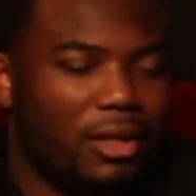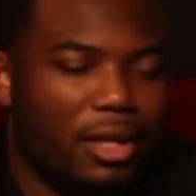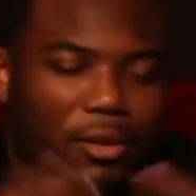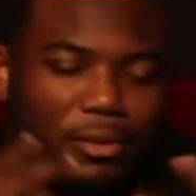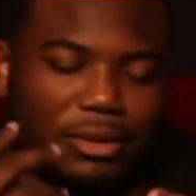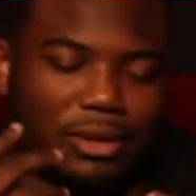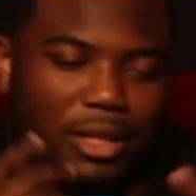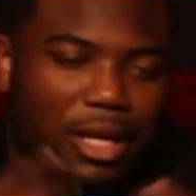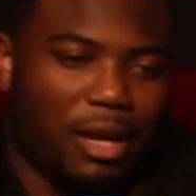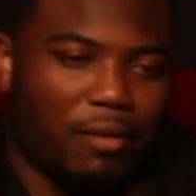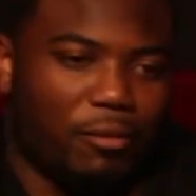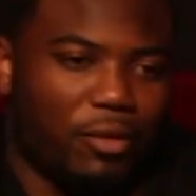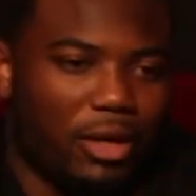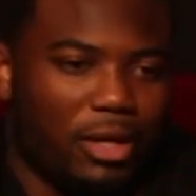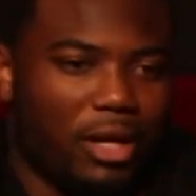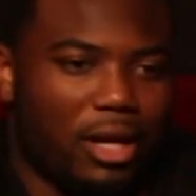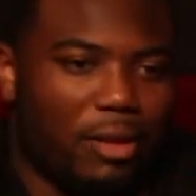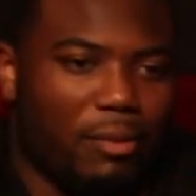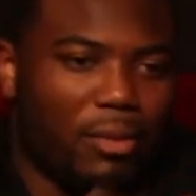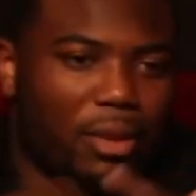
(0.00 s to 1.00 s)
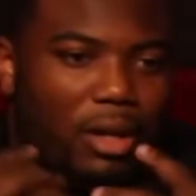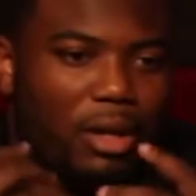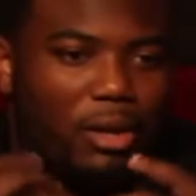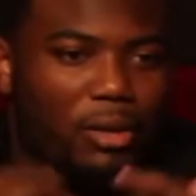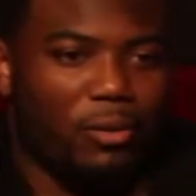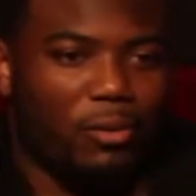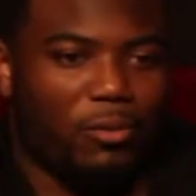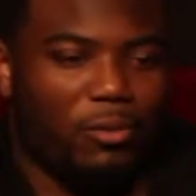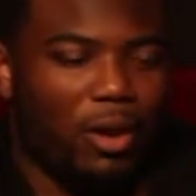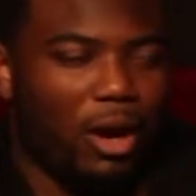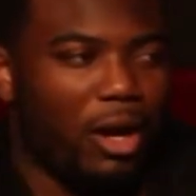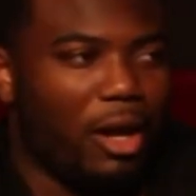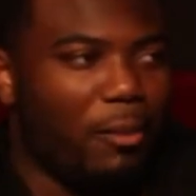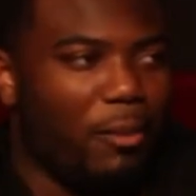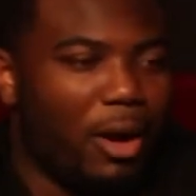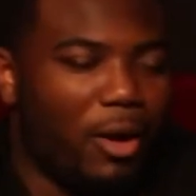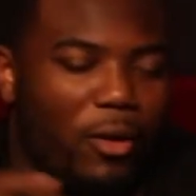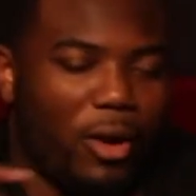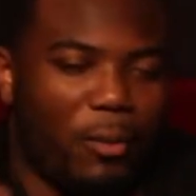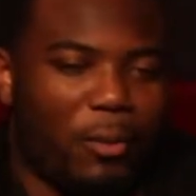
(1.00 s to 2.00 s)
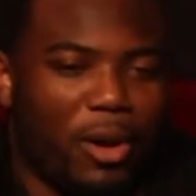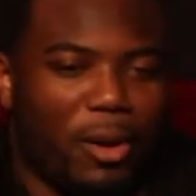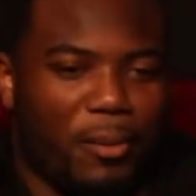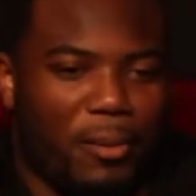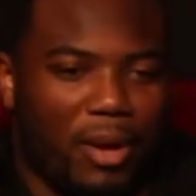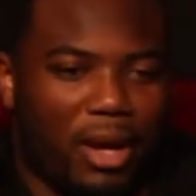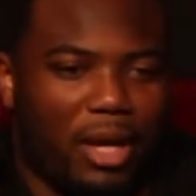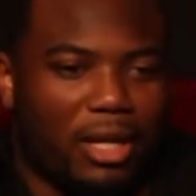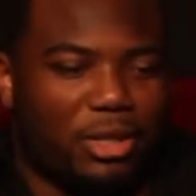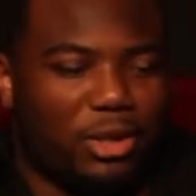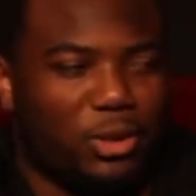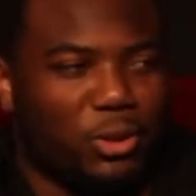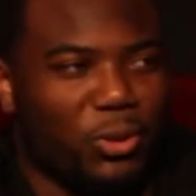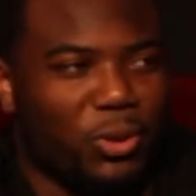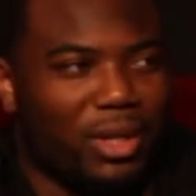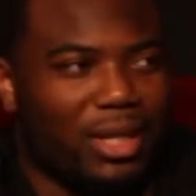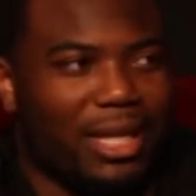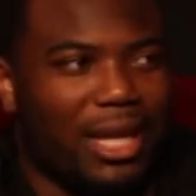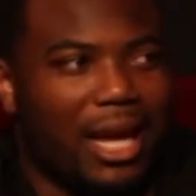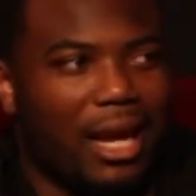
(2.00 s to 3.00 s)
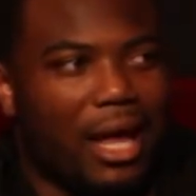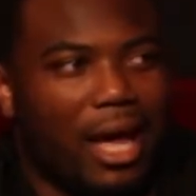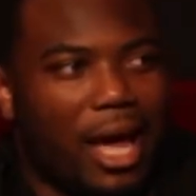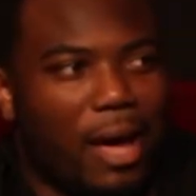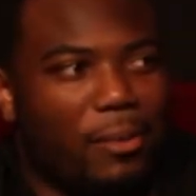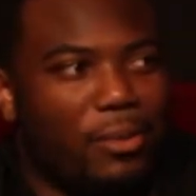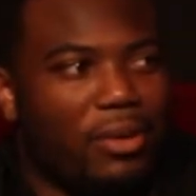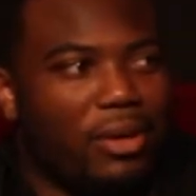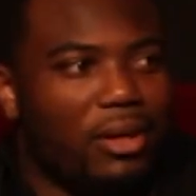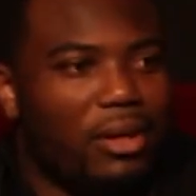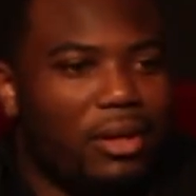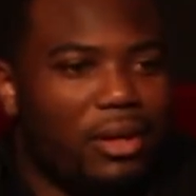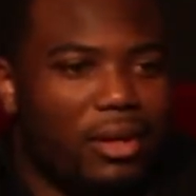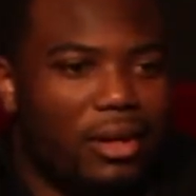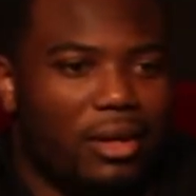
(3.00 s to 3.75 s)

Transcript: That was every day, Monday through Friday. My grandma made sure that happened.